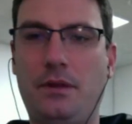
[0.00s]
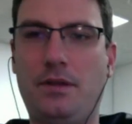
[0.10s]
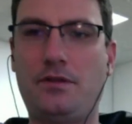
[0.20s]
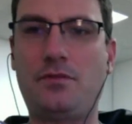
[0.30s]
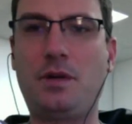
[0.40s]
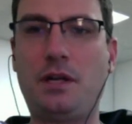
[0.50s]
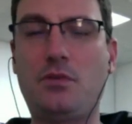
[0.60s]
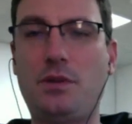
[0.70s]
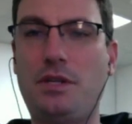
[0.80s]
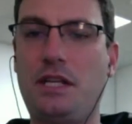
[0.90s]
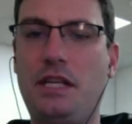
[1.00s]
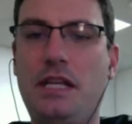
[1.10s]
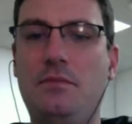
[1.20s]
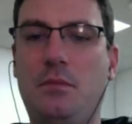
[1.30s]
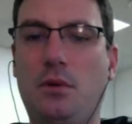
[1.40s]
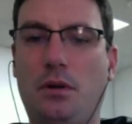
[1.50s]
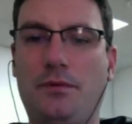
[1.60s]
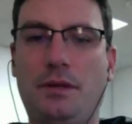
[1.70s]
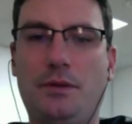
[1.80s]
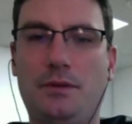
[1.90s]
We don't really need more of
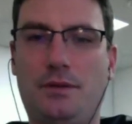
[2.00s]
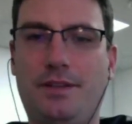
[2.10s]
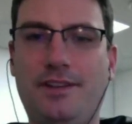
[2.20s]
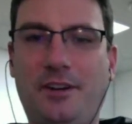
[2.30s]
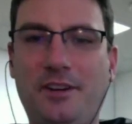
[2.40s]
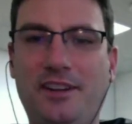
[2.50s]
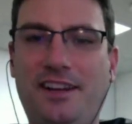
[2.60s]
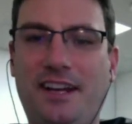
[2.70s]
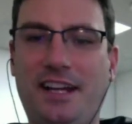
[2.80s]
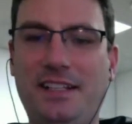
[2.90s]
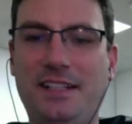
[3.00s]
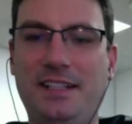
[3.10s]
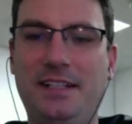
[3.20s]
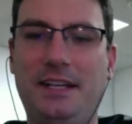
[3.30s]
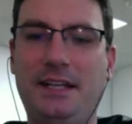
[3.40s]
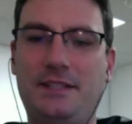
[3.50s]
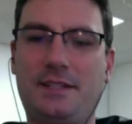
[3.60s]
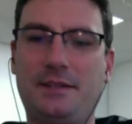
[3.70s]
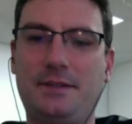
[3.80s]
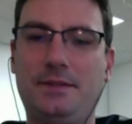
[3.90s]
those online. And
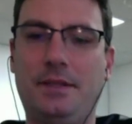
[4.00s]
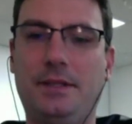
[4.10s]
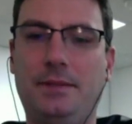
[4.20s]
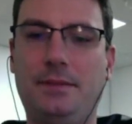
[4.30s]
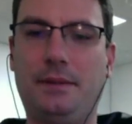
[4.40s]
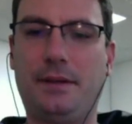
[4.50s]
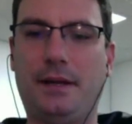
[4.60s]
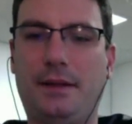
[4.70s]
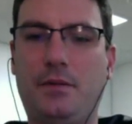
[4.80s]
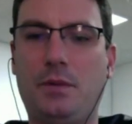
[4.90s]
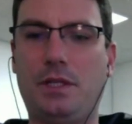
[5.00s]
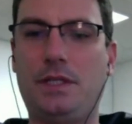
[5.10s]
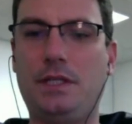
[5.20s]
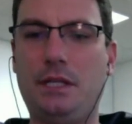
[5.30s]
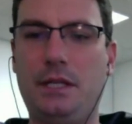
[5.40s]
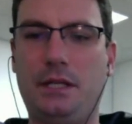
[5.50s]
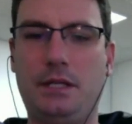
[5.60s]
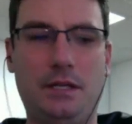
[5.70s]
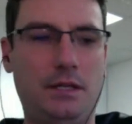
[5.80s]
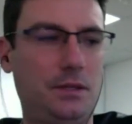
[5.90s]
so I think we're seeing
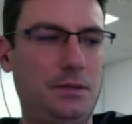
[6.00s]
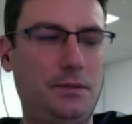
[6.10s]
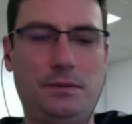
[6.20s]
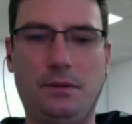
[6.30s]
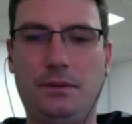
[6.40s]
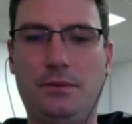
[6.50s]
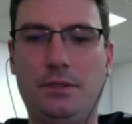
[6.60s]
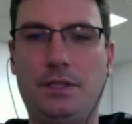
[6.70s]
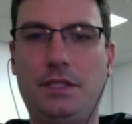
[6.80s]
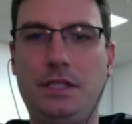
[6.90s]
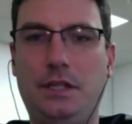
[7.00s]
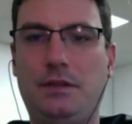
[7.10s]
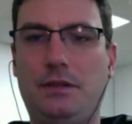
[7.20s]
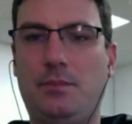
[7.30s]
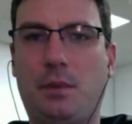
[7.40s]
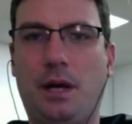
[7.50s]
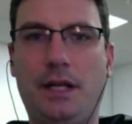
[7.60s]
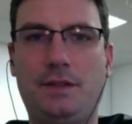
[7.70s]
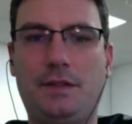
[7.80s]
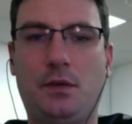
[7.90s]
that the
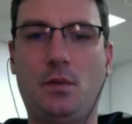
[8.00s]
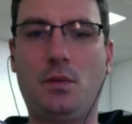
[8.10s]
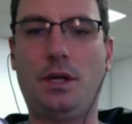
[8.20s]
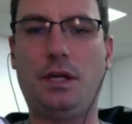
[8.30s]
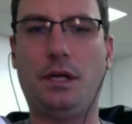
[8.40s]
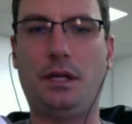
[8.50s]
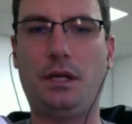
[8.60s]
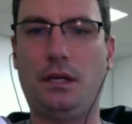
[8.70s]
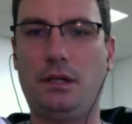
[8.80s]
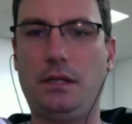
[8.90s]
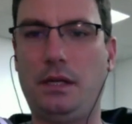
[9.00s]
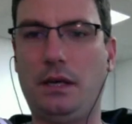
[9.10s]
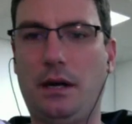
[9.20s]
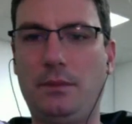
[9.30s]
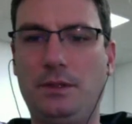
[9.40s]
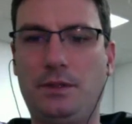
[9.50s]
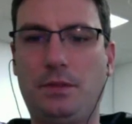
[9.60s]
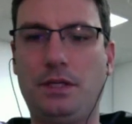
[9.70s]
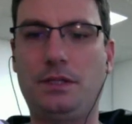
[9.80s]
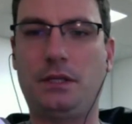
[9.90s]
brands that are winning in the e-commerce
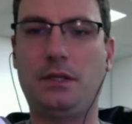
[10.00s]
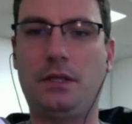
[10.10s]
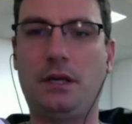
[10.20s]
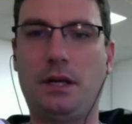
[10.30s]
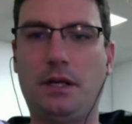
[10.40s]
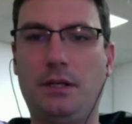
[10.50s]
space online,